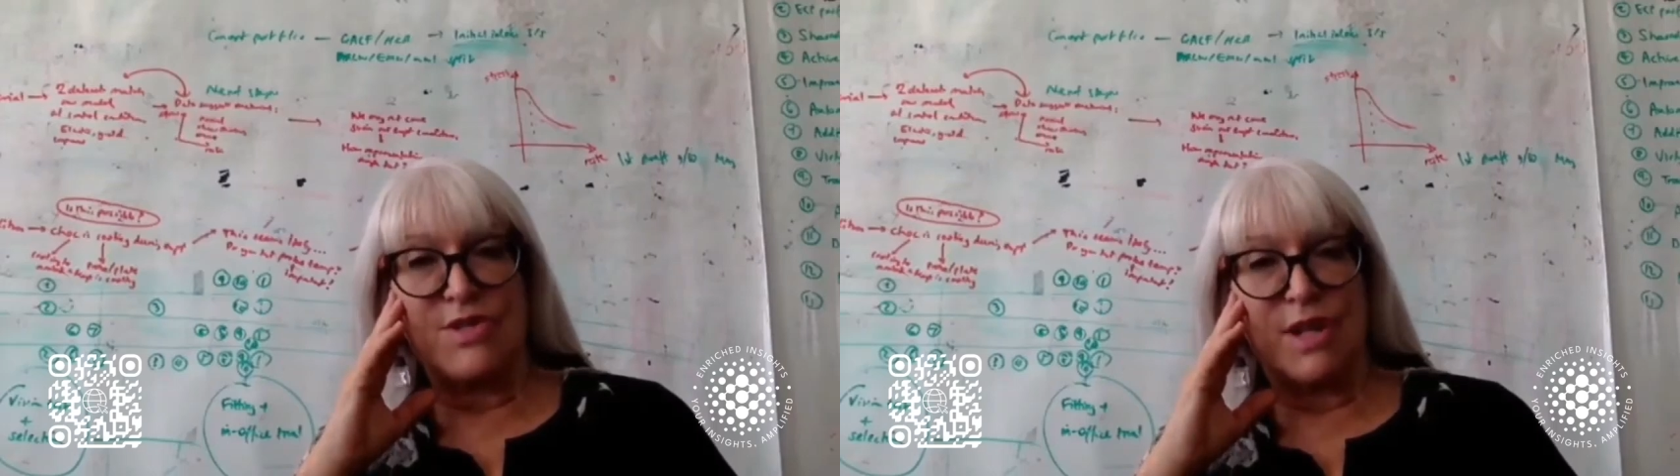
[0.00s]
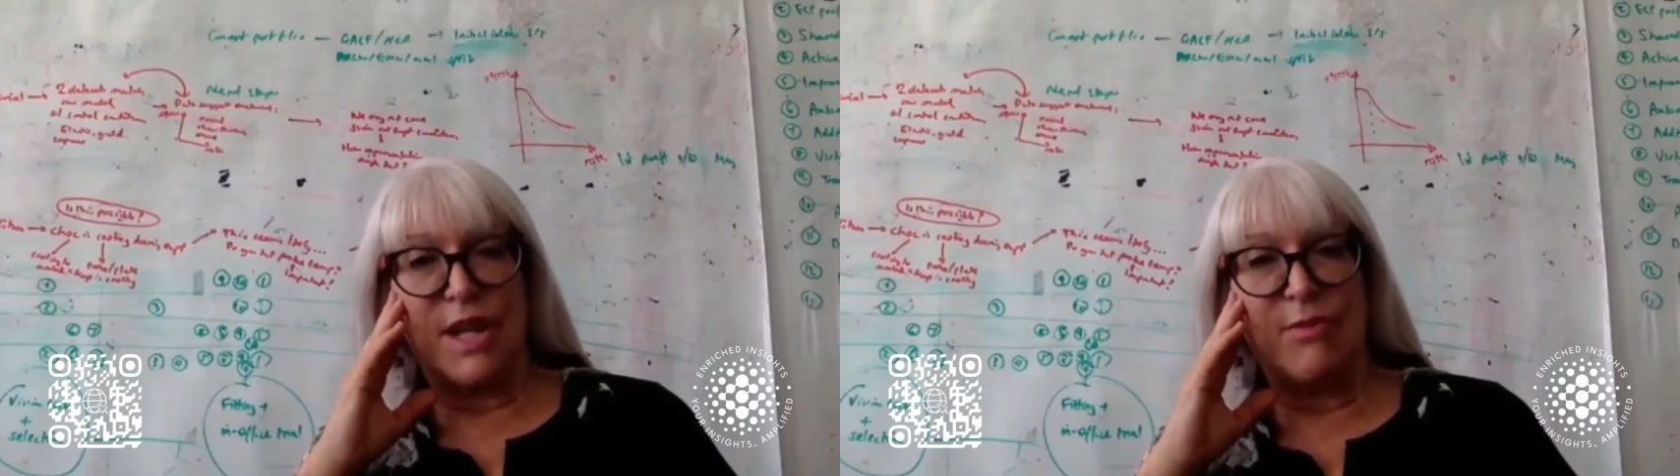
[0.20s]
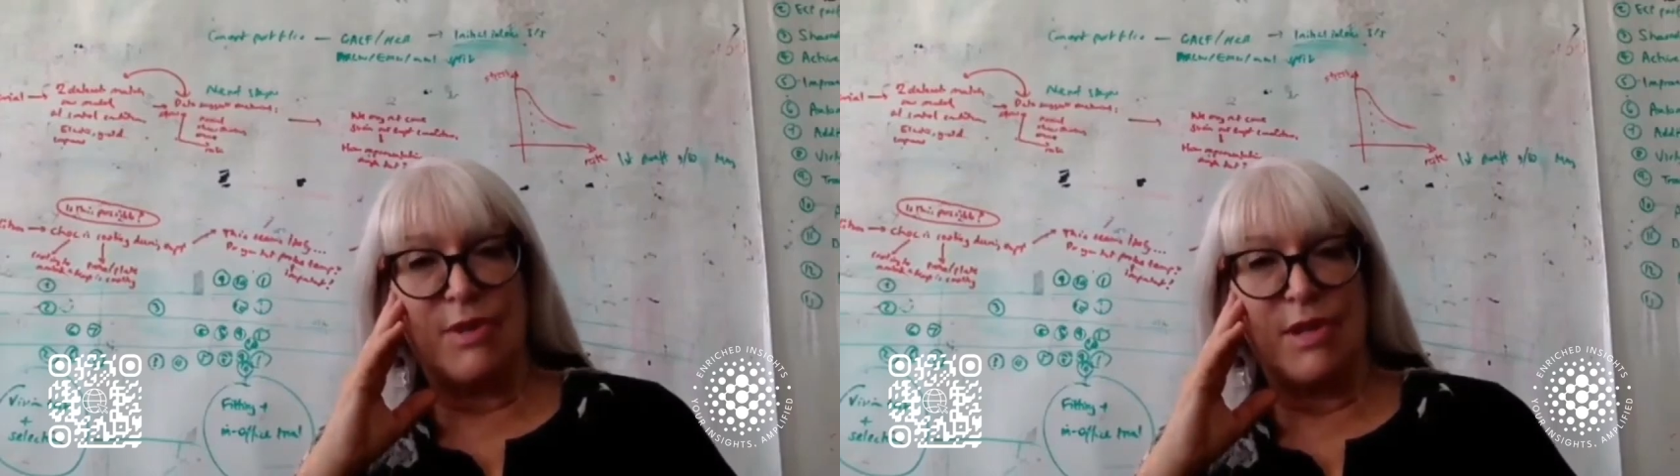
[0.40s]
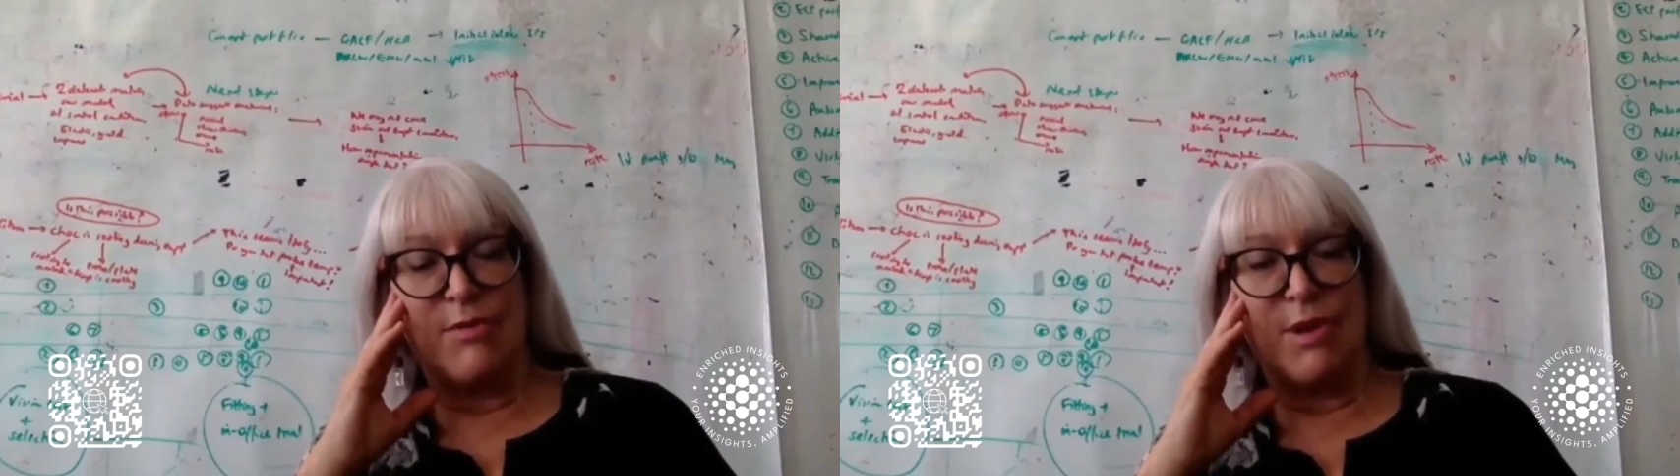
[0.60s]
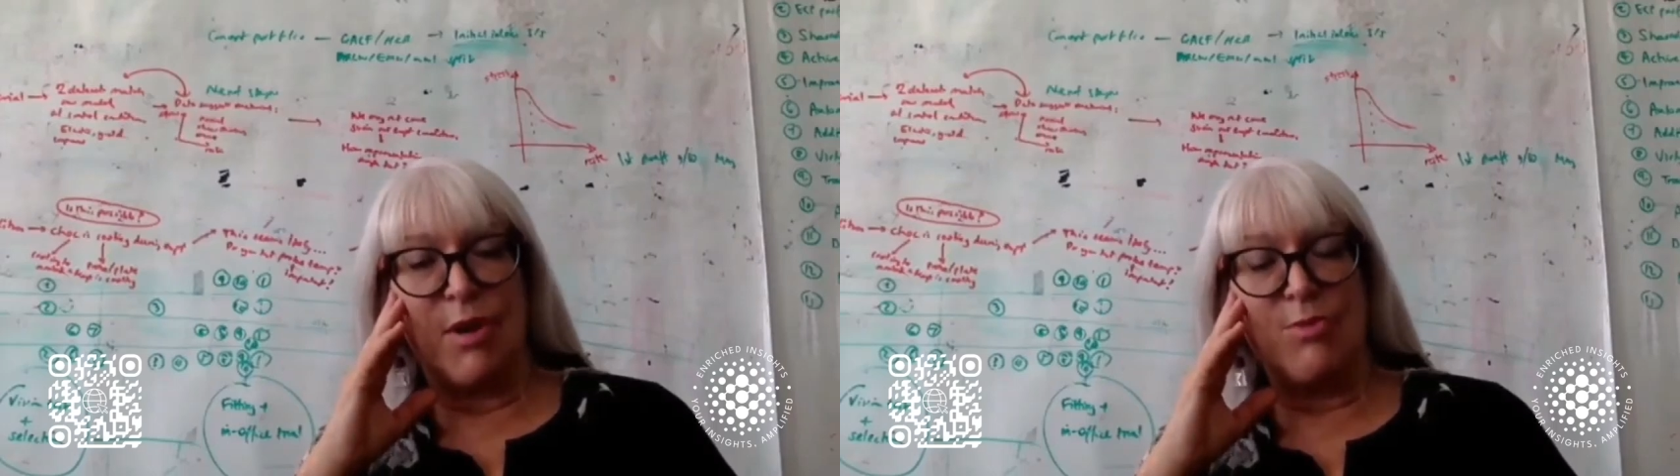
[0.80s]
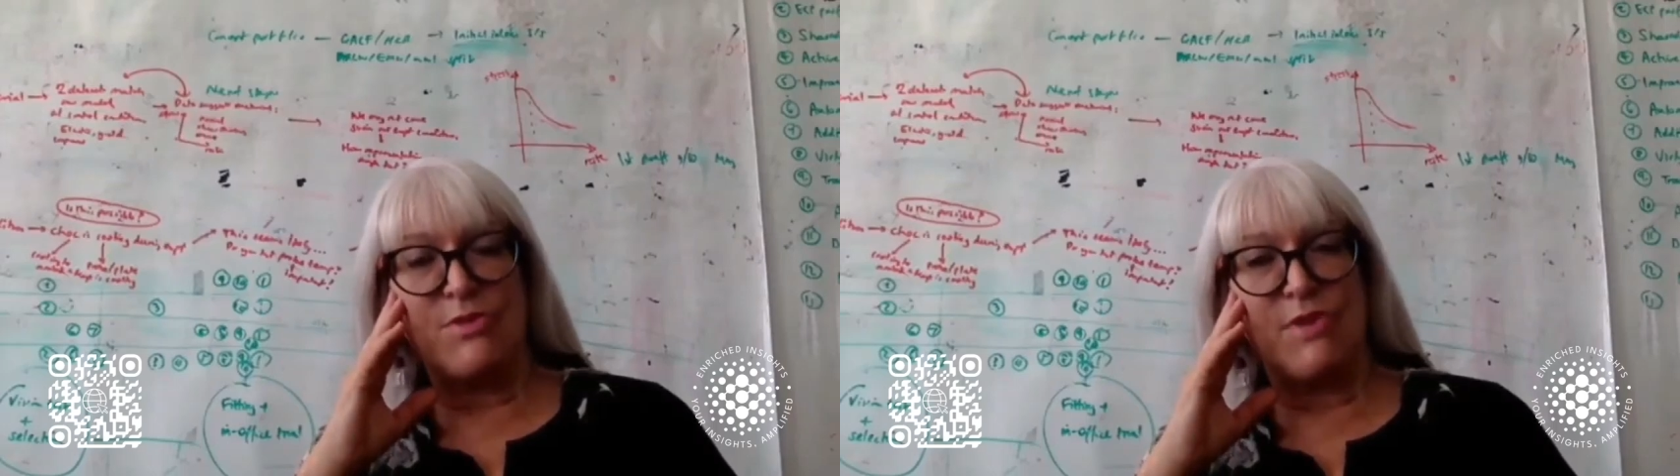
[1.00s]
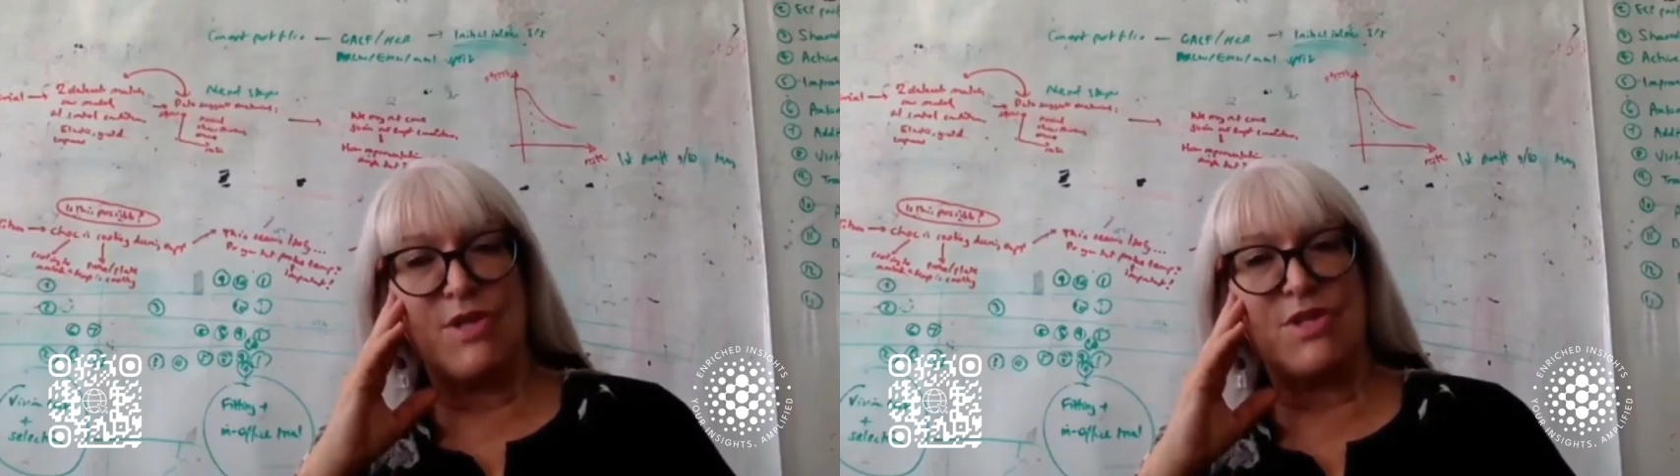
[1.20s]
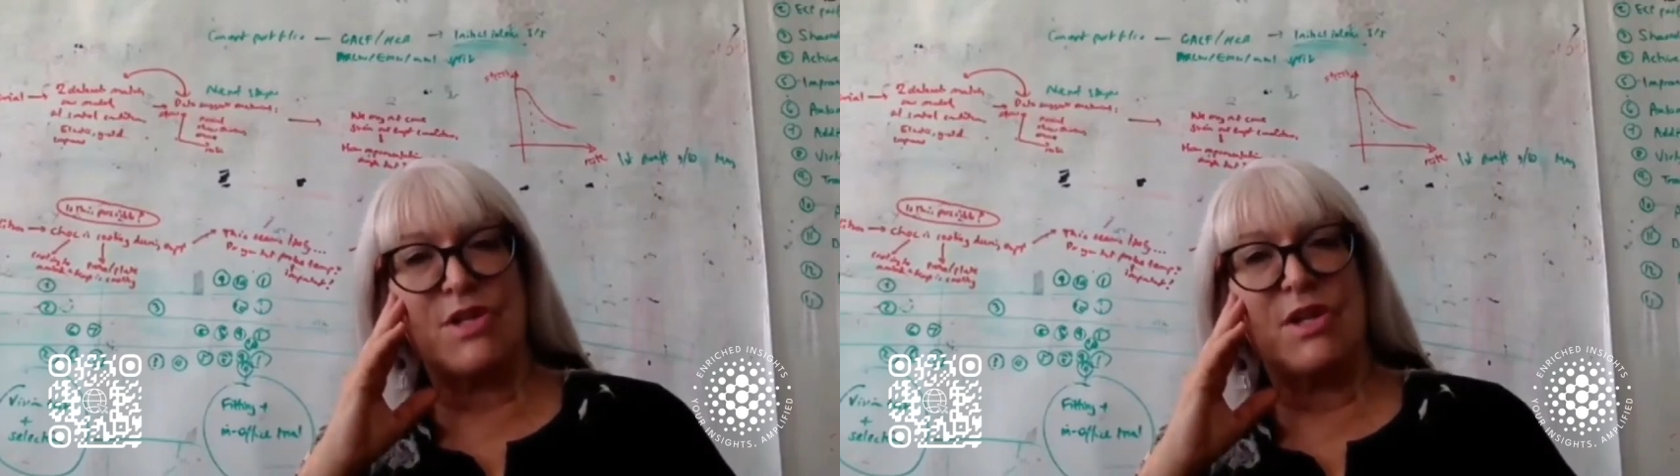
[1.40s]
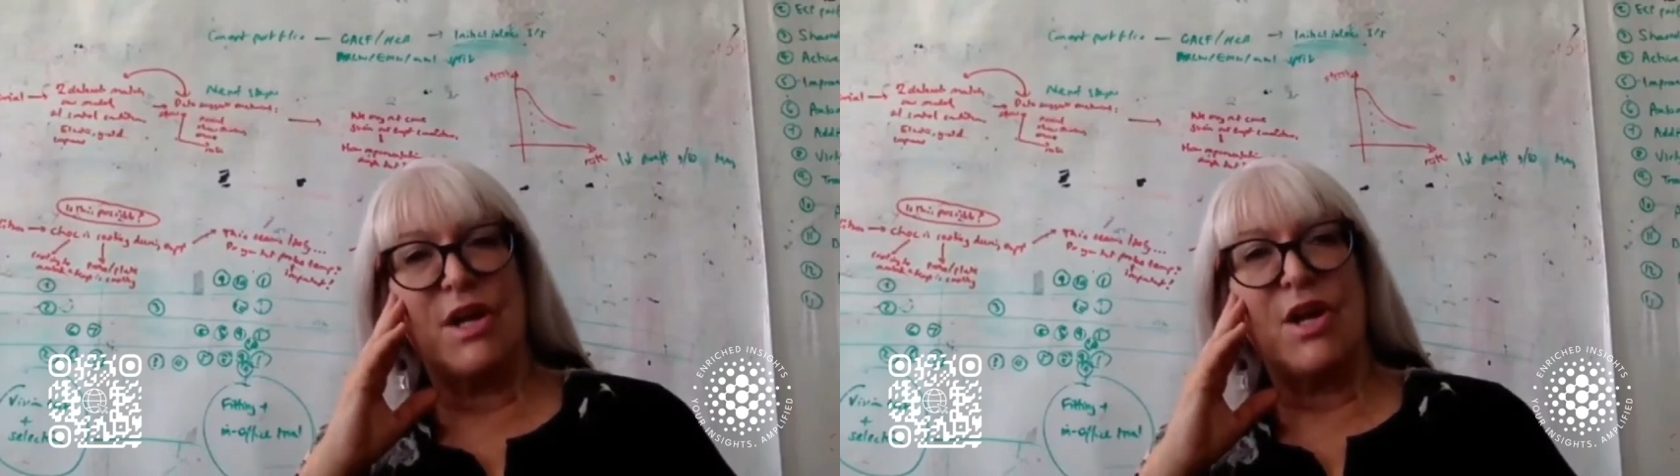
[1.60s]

can be, but observation